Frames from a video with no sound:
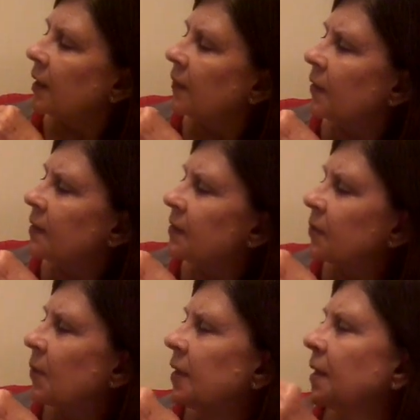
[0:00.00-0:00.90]
in the
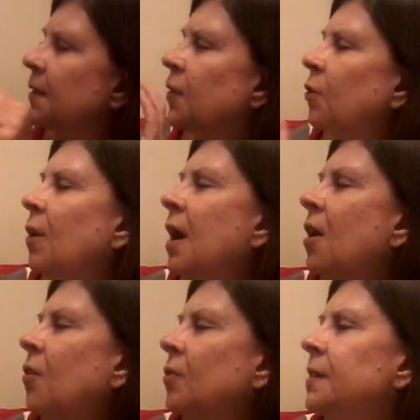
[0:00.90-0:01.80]
soil in the
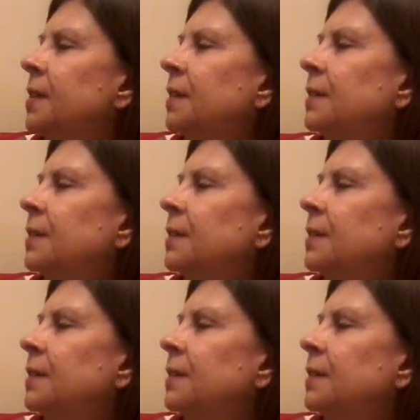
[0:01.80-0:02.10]
ground